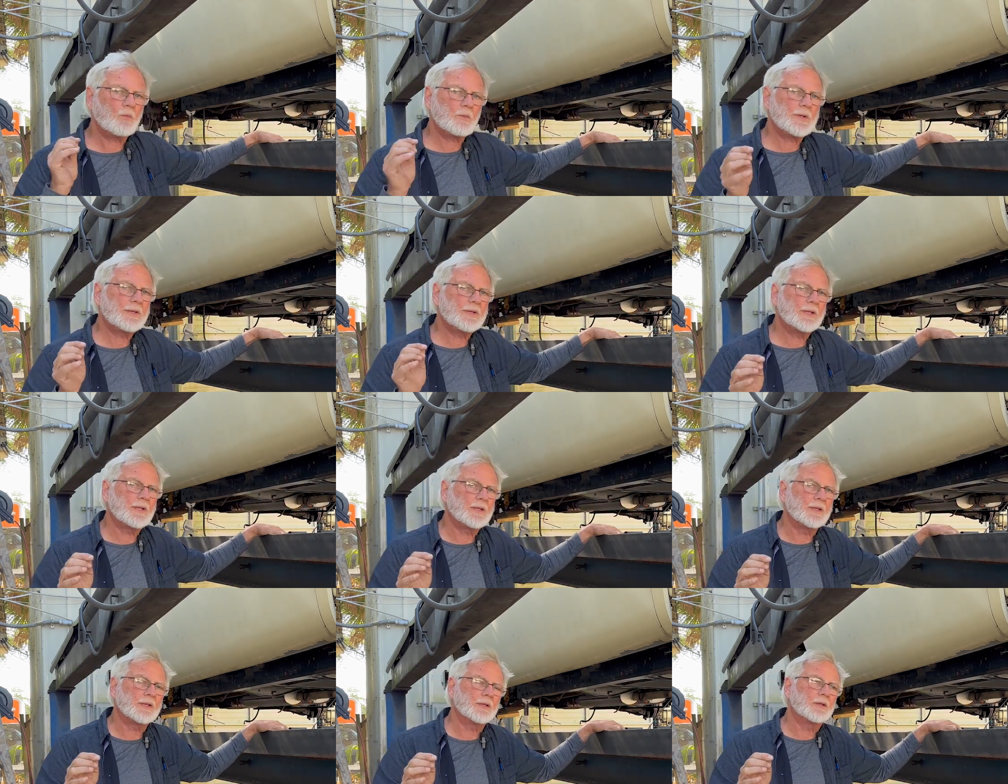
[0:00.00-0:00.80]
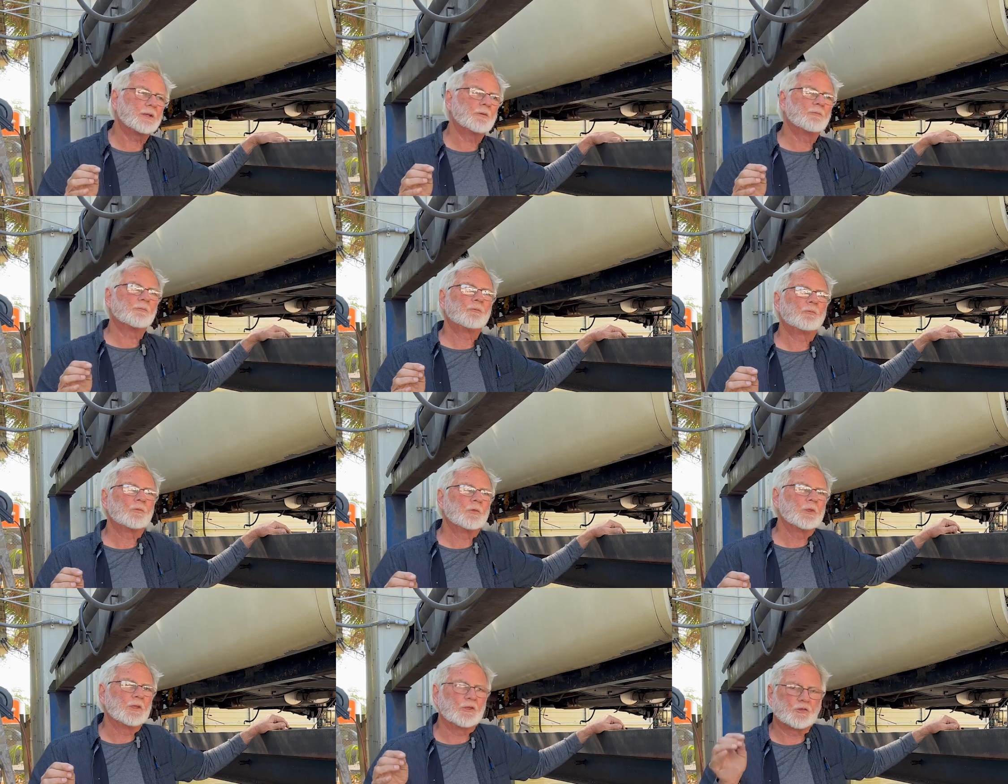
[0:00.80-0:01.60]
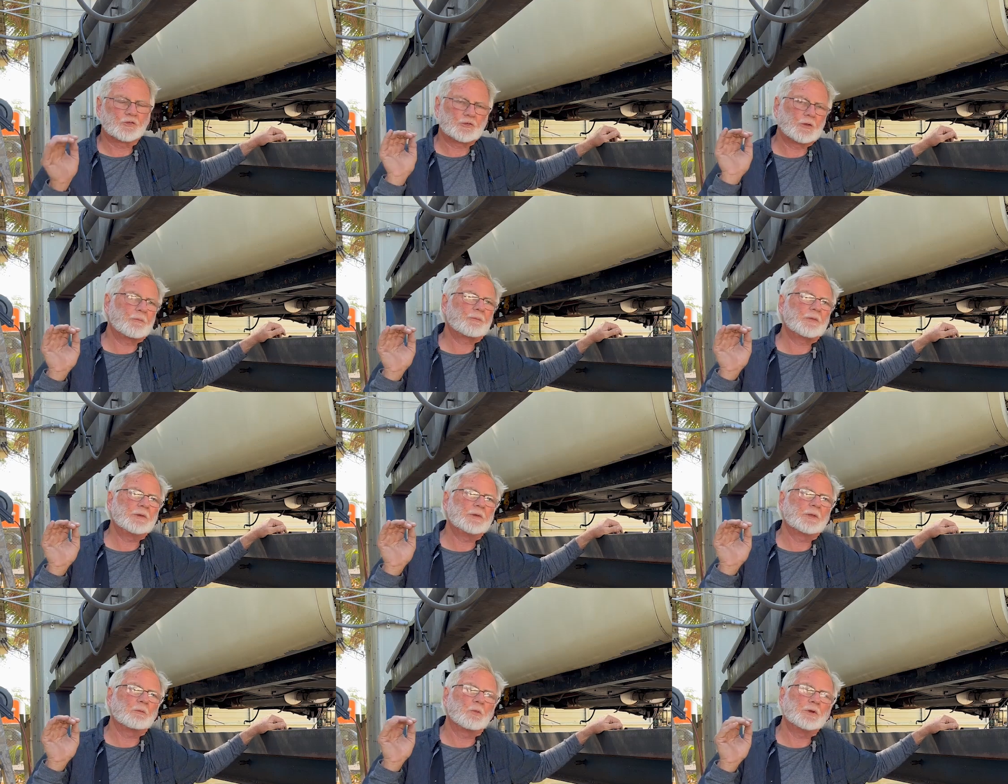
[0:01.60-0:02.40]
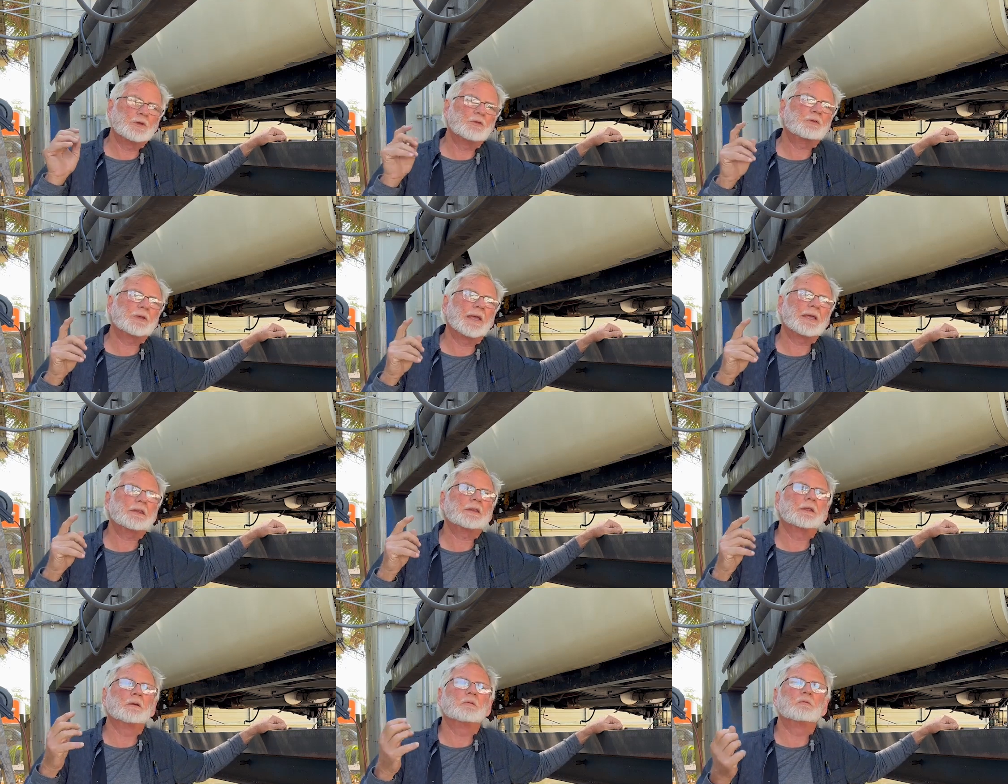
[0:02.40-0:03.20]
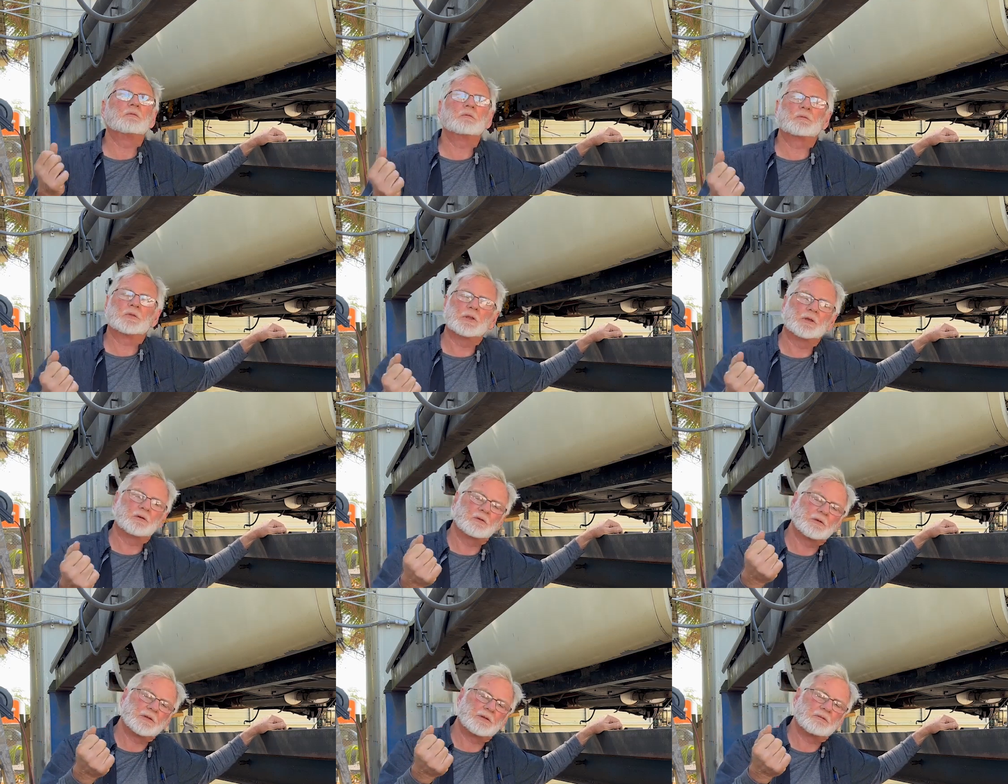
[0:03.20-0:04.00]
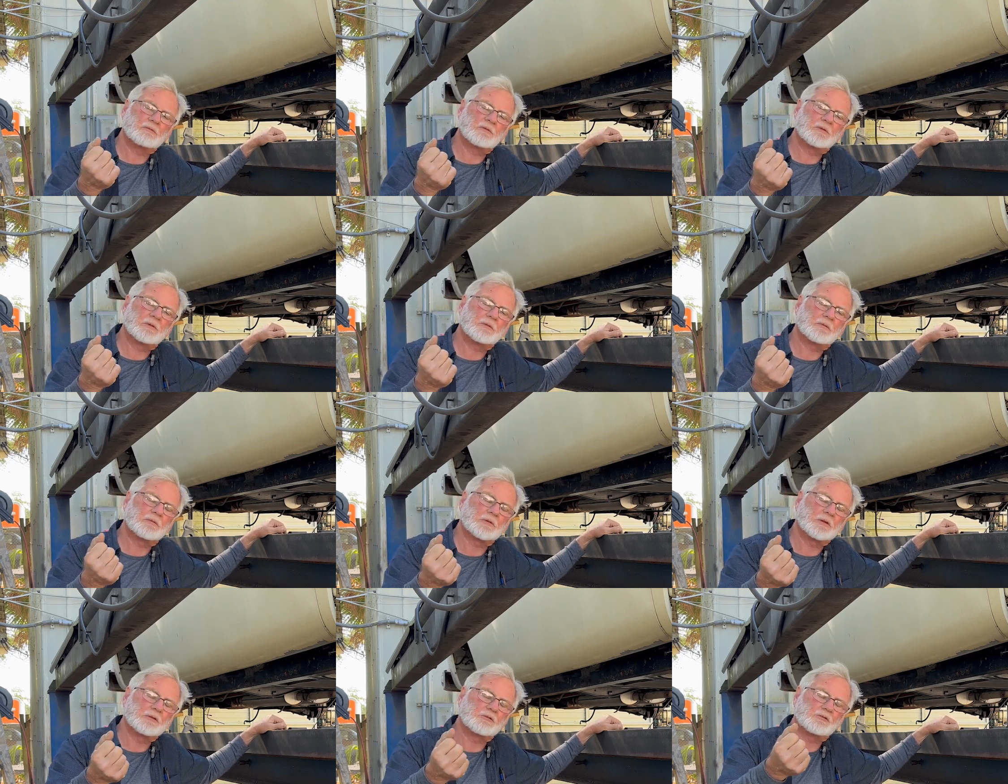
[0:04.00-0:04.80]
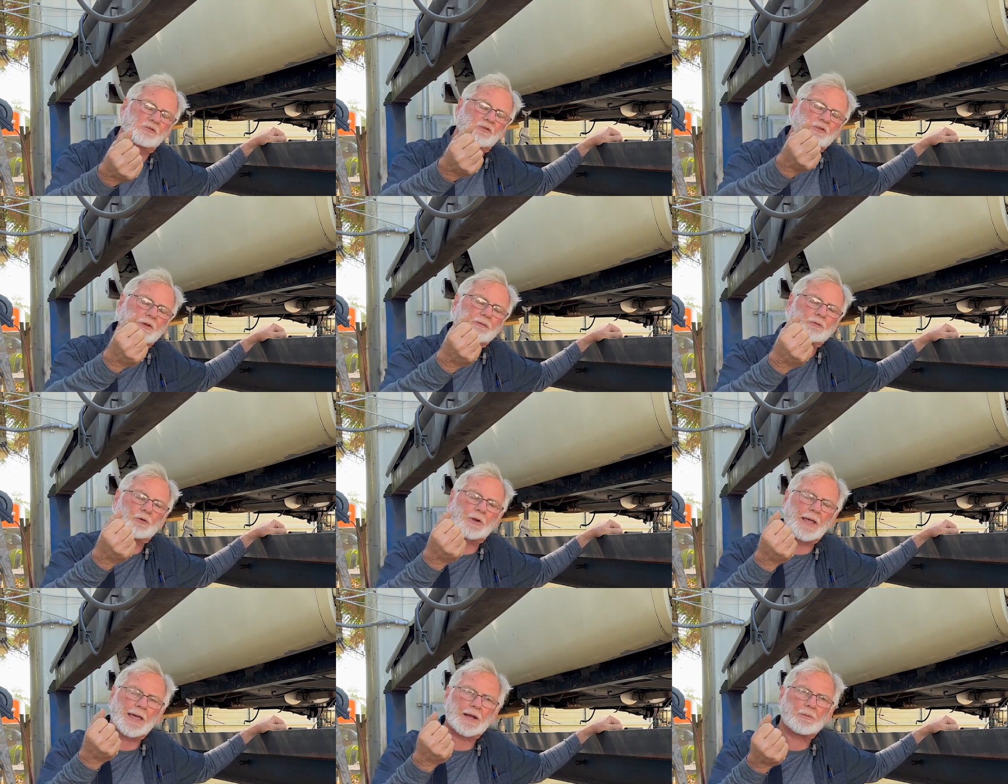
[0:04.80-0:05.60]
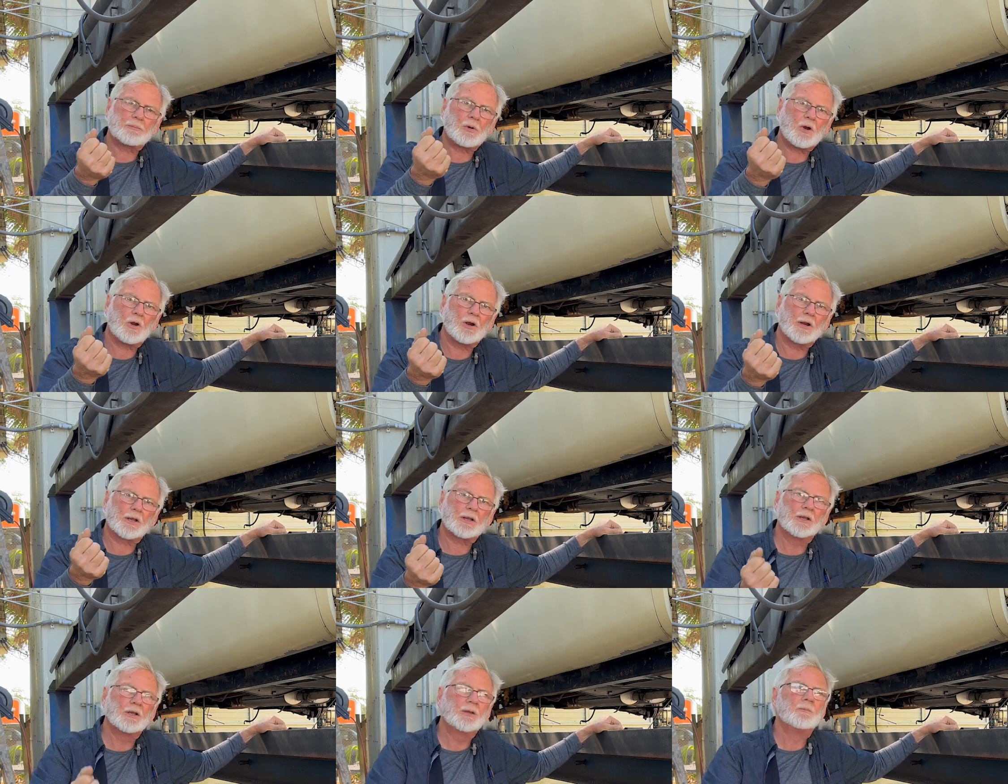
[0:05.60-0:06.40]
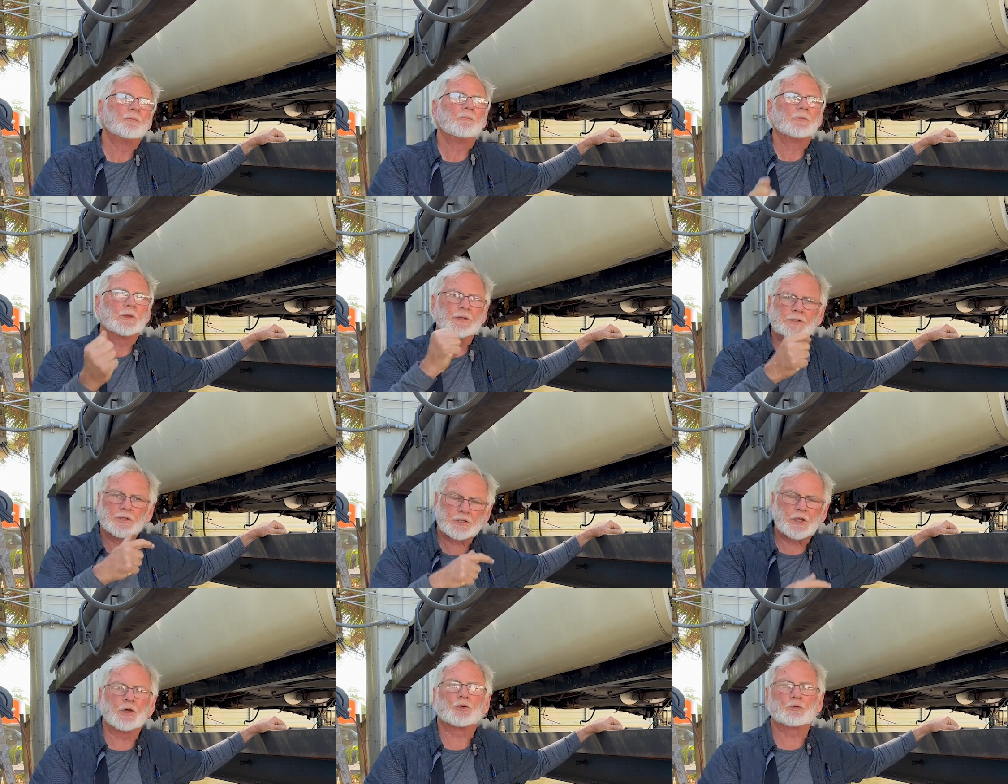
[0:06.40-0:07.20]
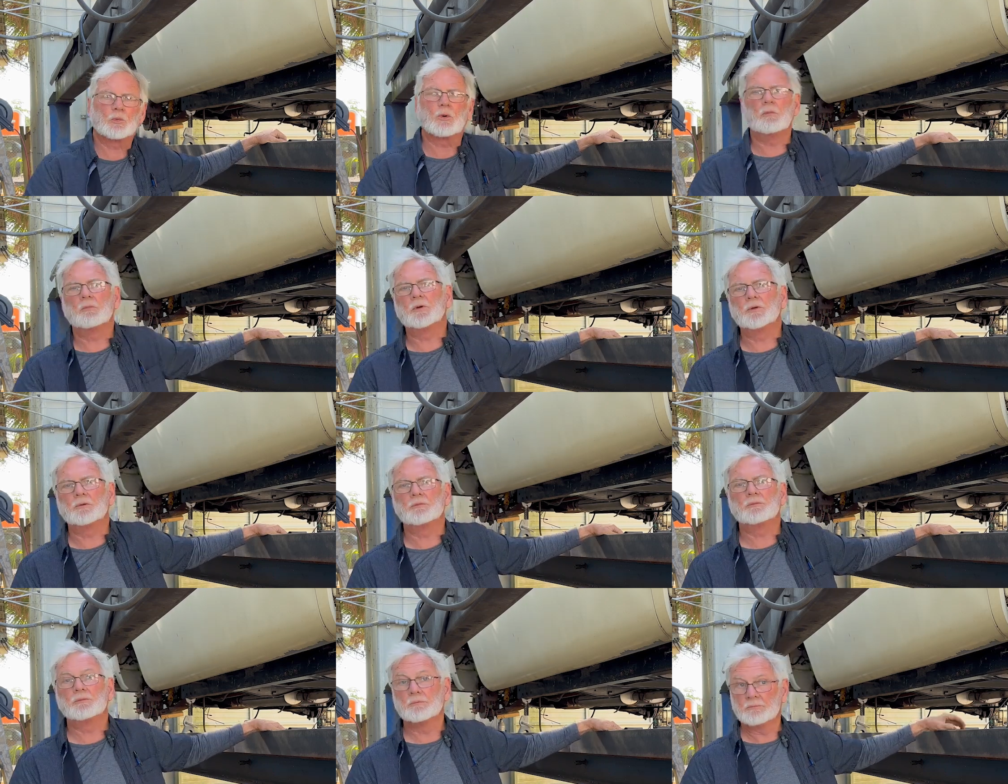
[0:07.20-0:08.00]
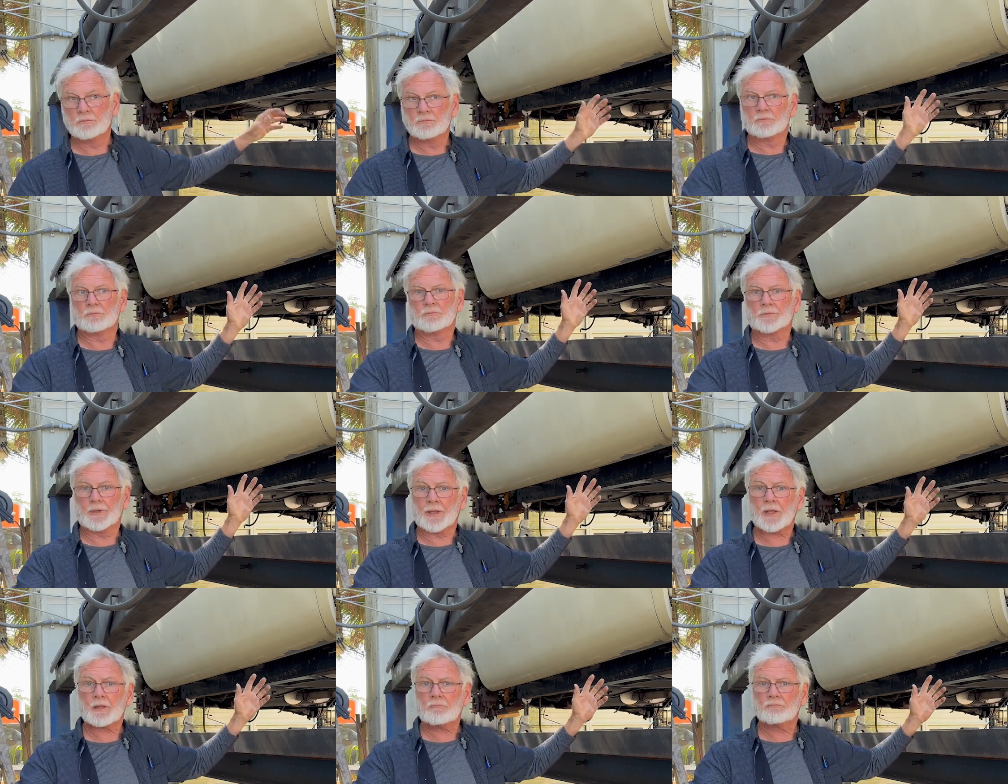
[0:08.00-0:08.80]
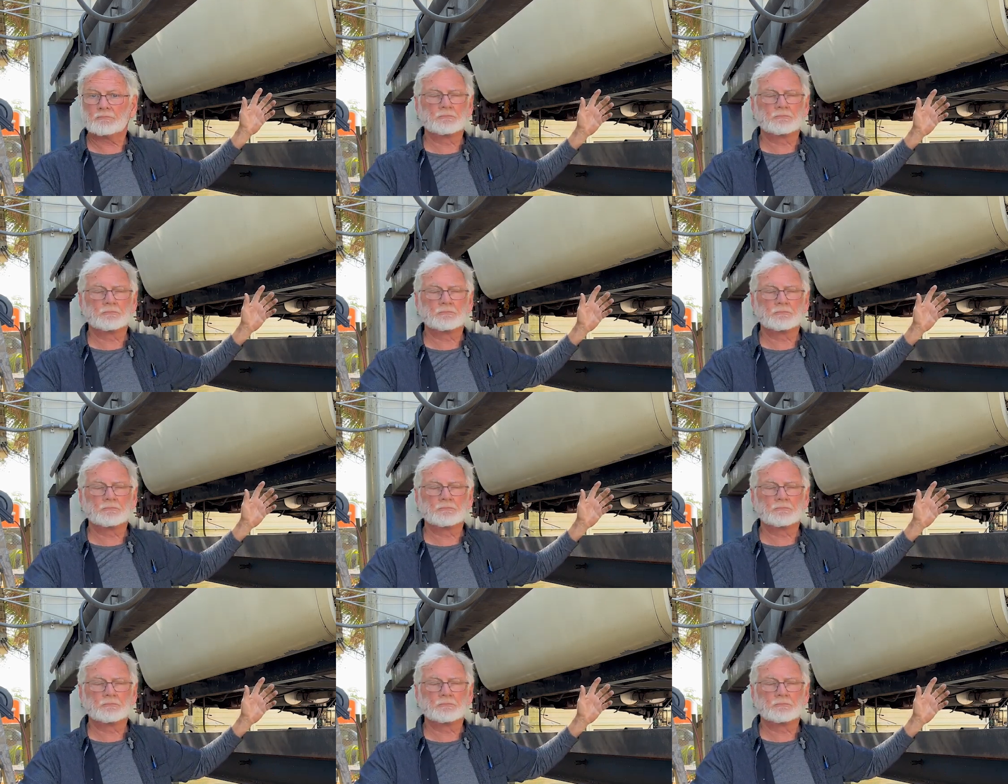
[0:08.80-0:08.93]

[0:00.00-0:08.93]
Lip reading: we need is something that when you take the shifter out of park, that the coach won't move. Dig it?